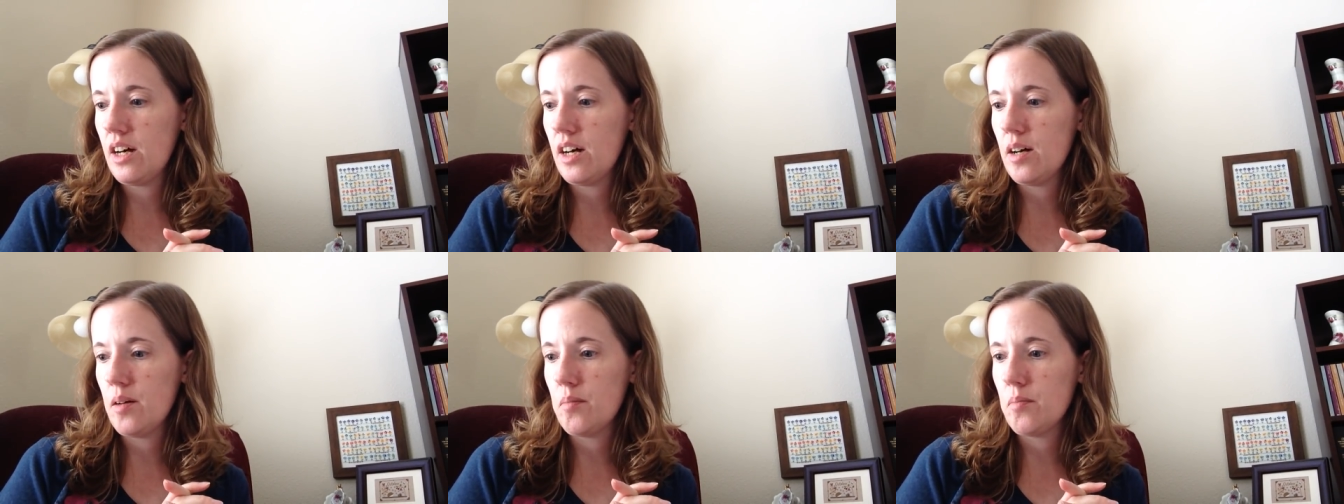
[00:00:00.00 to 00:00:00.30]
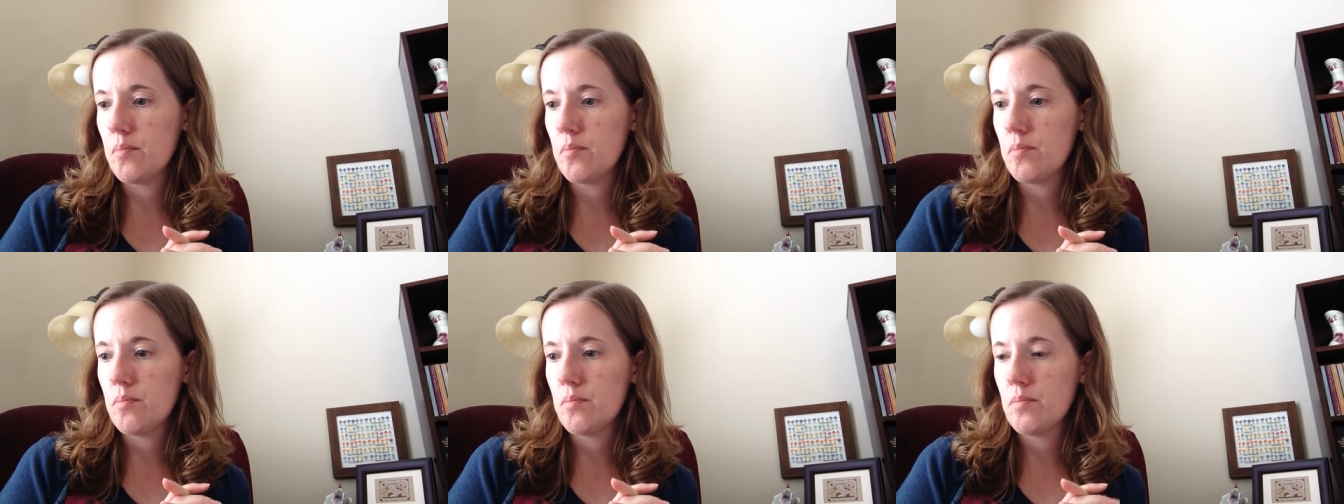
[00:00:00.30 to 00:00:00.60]

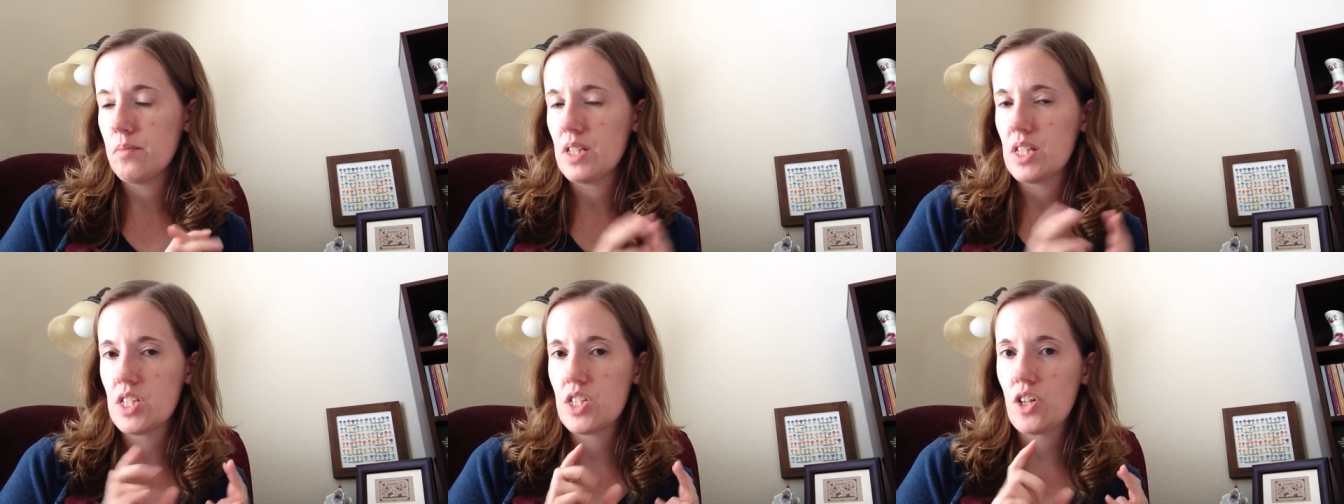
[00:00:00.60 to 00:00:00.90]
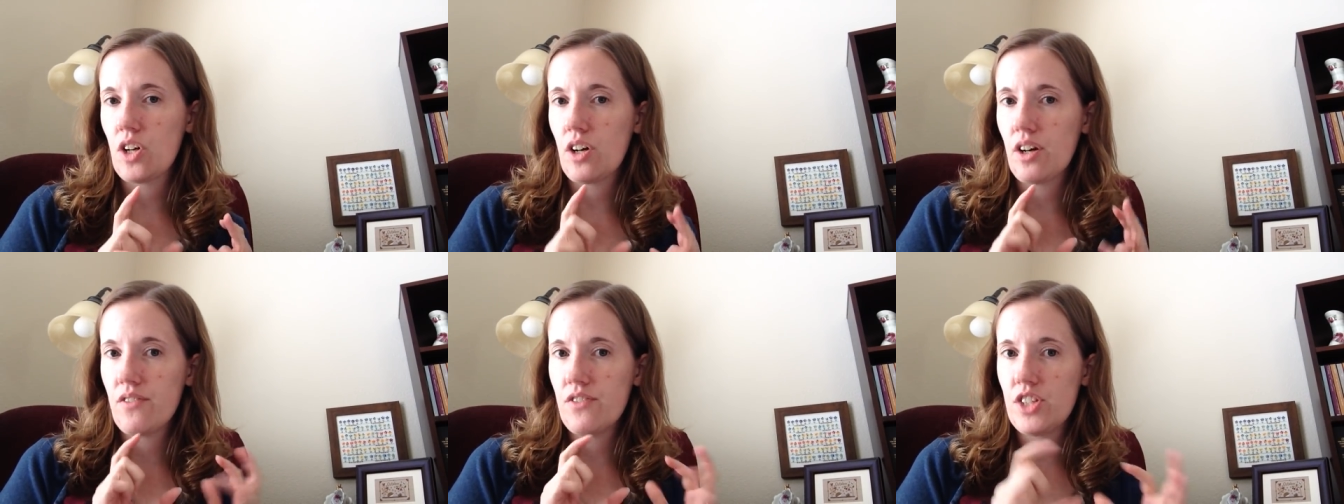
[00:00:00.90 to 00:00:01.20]
um the
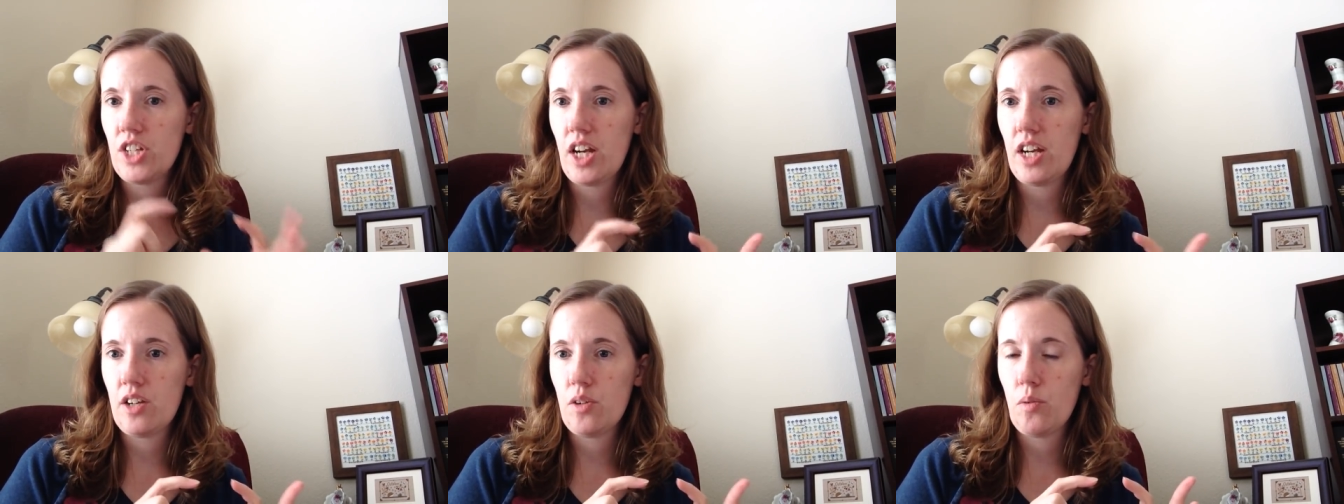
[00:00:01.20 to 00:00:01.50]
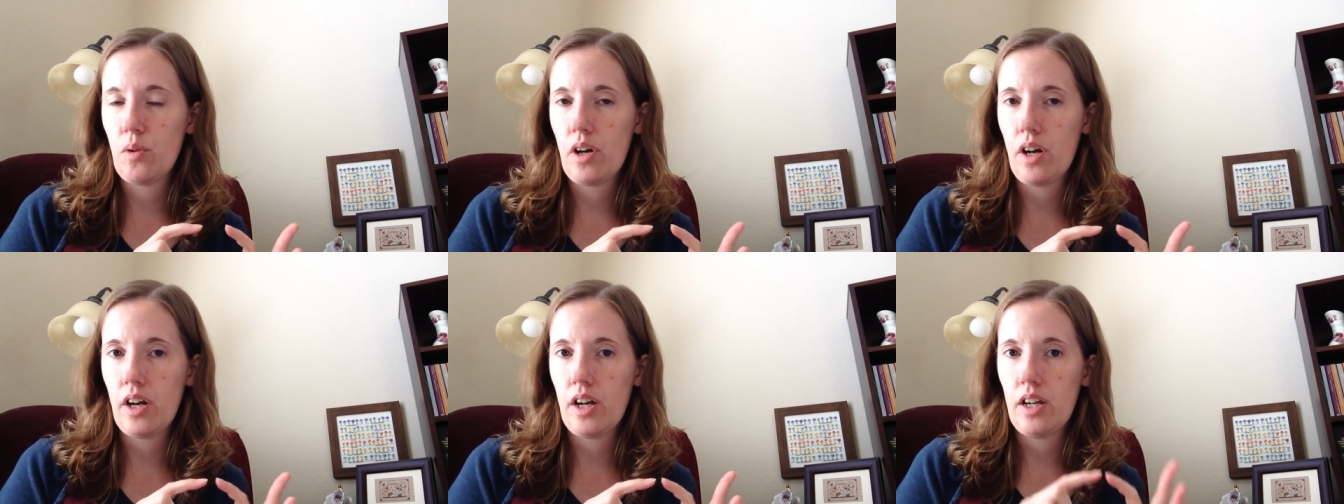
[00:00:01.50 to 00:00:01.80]
start of
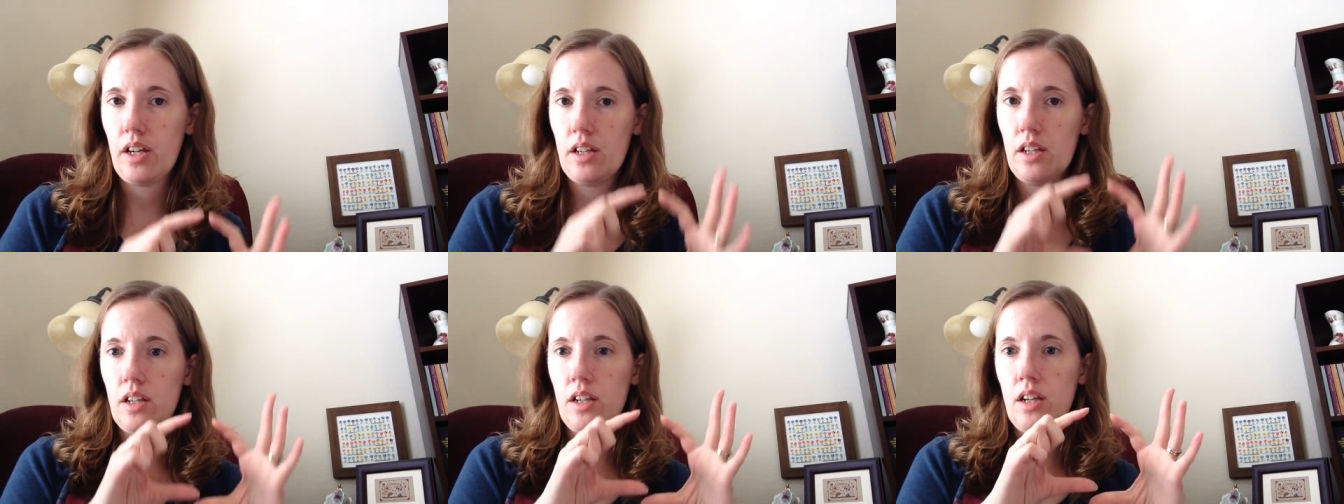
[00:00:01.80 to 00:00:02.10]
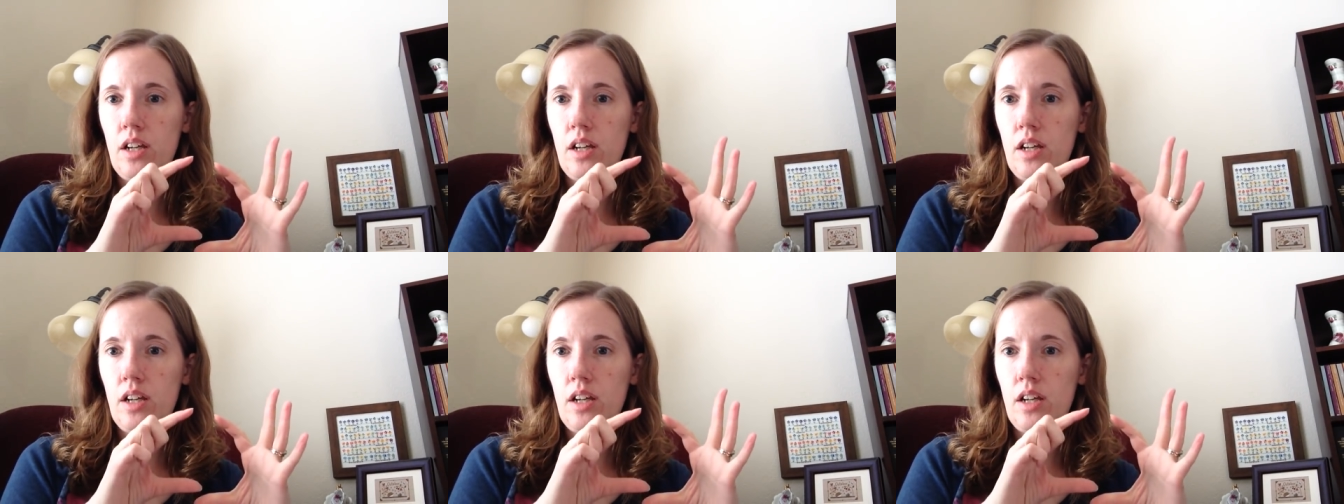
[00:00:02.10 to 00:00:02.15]
January